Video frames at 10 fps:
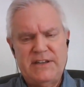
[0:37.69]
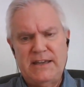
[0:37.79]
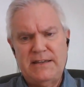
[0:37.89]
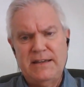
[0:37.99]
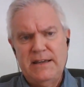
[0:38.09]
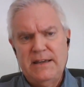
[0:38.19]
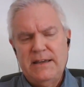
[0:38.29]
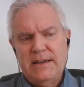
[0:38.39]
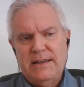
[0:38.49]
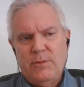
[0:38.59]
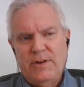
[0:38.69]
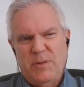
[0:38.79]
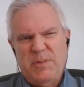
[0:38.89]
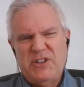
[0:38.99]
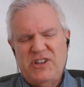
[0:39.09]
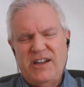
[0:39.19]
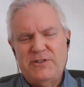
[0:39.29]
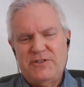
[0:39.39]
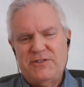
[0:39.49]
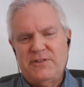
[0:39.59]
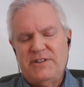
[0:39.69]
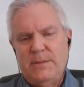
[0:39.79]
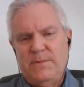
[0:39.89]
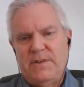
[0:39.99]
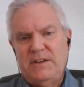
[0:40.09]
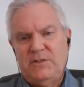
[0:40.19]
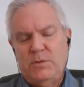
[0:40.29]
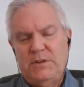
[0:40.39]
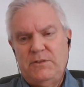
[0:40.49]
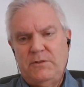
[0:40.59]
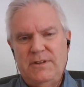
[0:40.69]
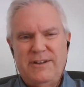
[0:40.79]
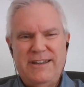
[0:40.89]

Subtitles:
And one of the big challenges their team faced was, you know,